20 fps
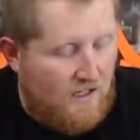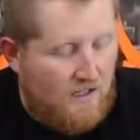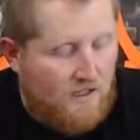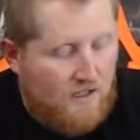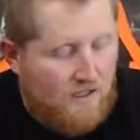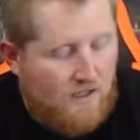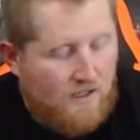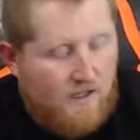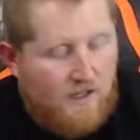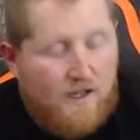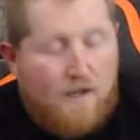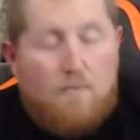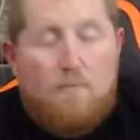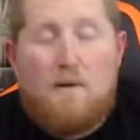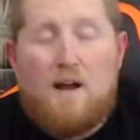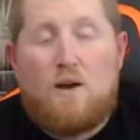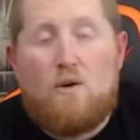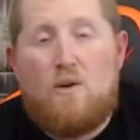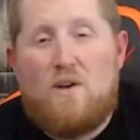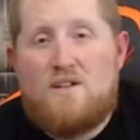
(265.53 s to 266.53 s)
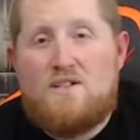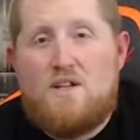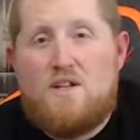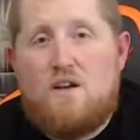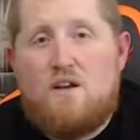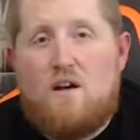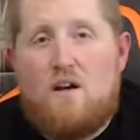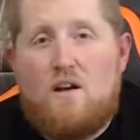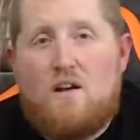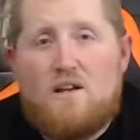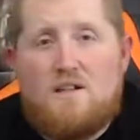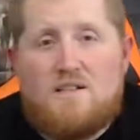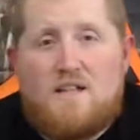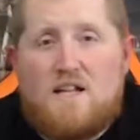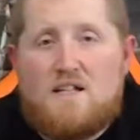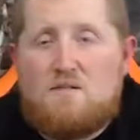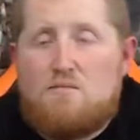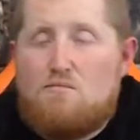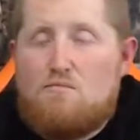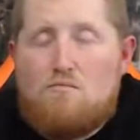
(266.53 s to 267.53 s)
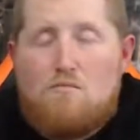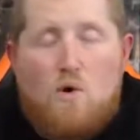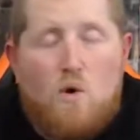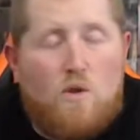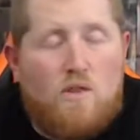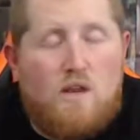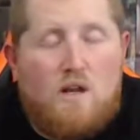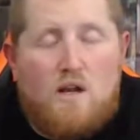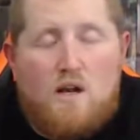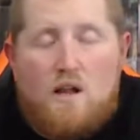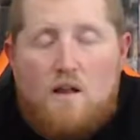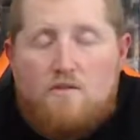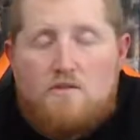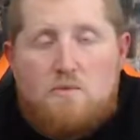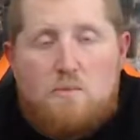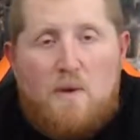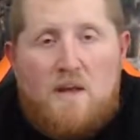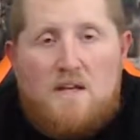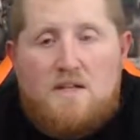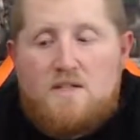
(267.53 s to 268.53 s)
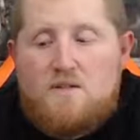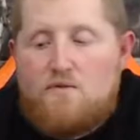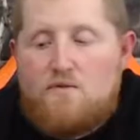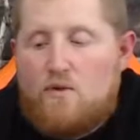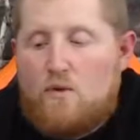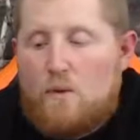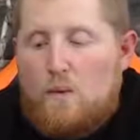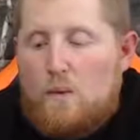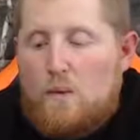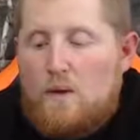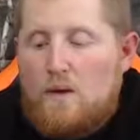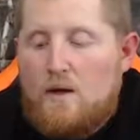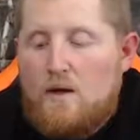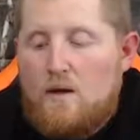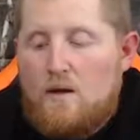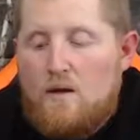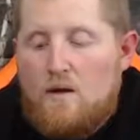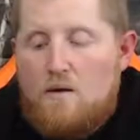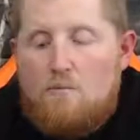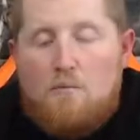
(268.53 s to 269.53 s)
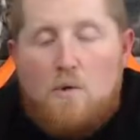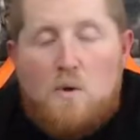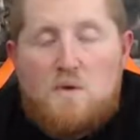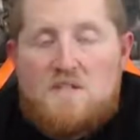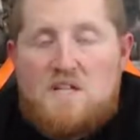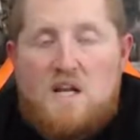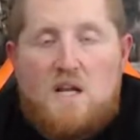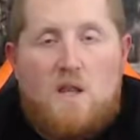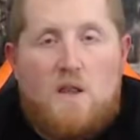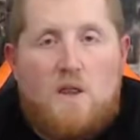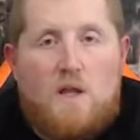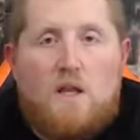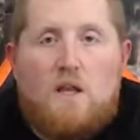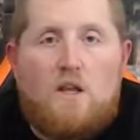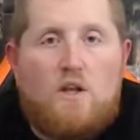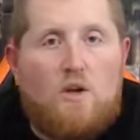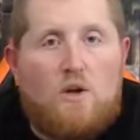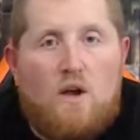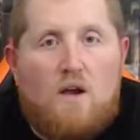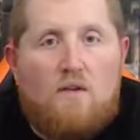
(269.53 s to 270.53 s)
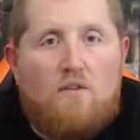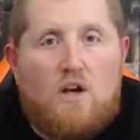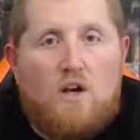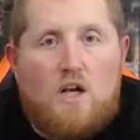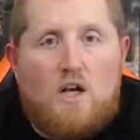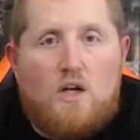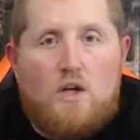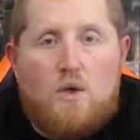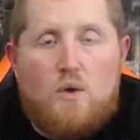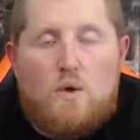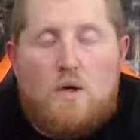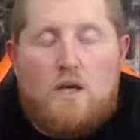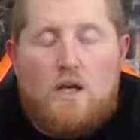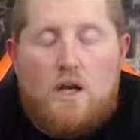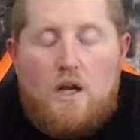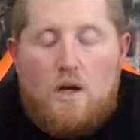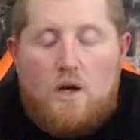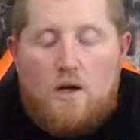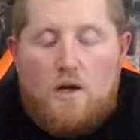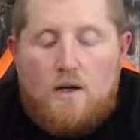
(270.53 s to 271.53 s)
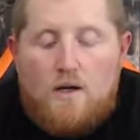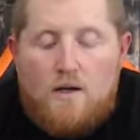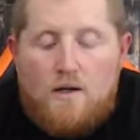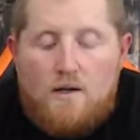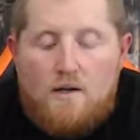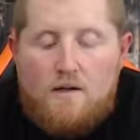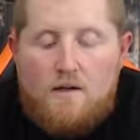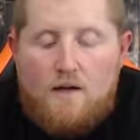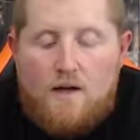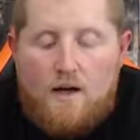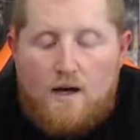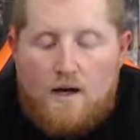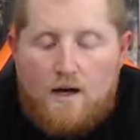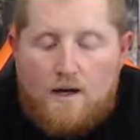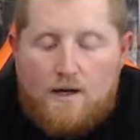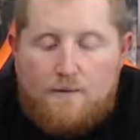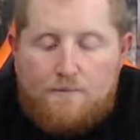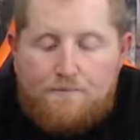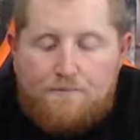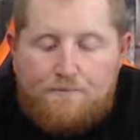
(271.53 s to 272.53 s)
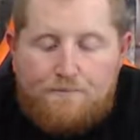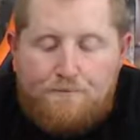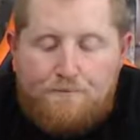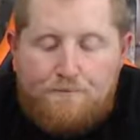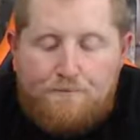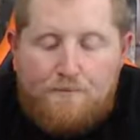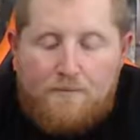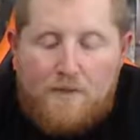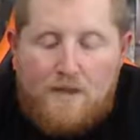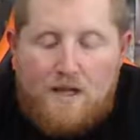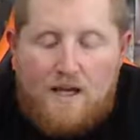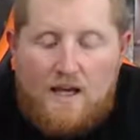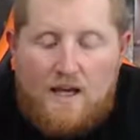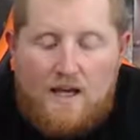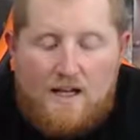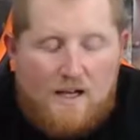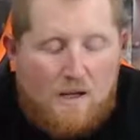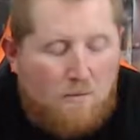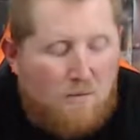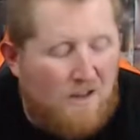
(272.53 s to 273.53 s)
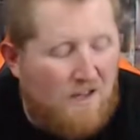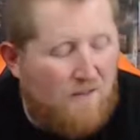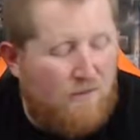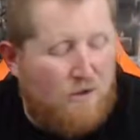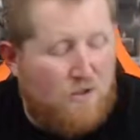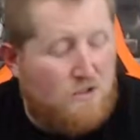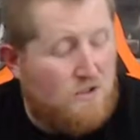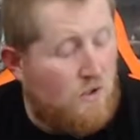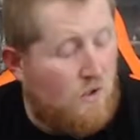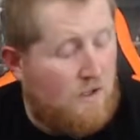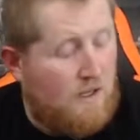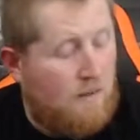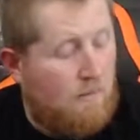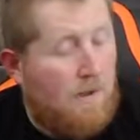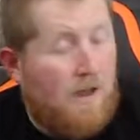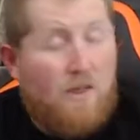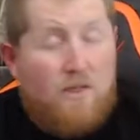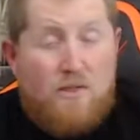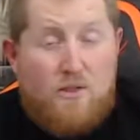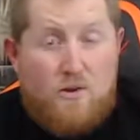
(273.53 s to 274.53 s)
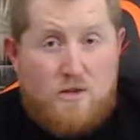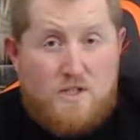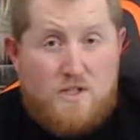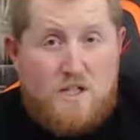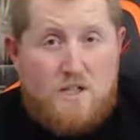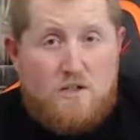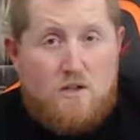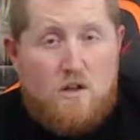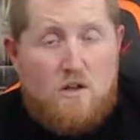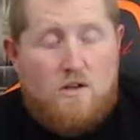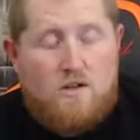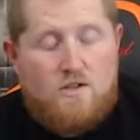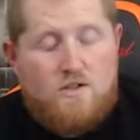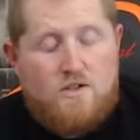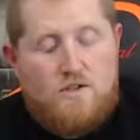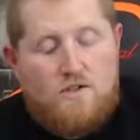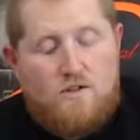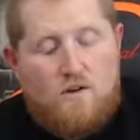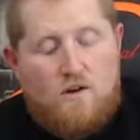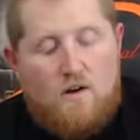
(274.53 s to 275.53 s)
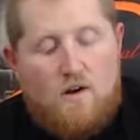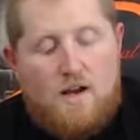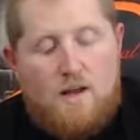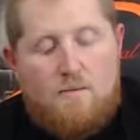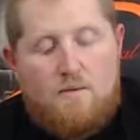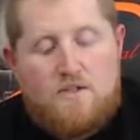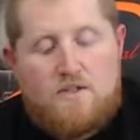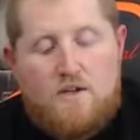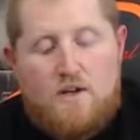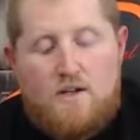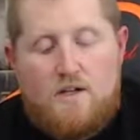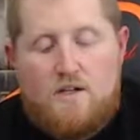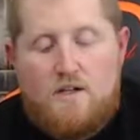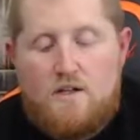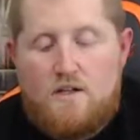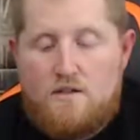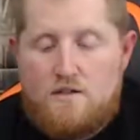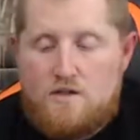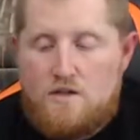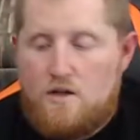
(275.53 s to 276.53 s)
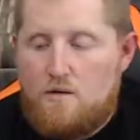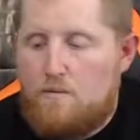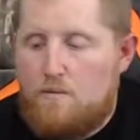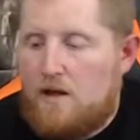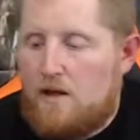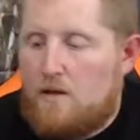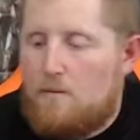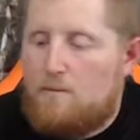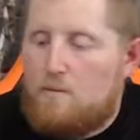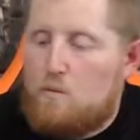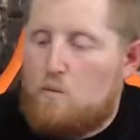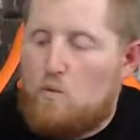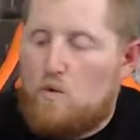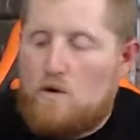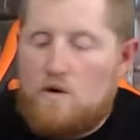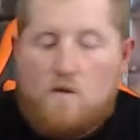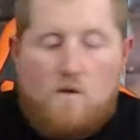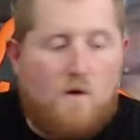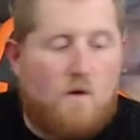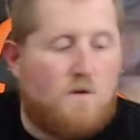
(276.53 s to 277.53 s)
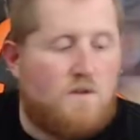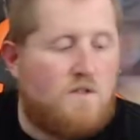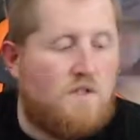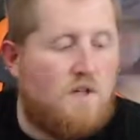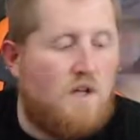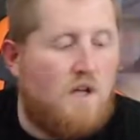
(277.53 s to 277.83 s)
micro SD card because that's more than enough space for most anything that you're ever going to do on here. And I believe it was only about $13 on Amazon, so you pick up one of those.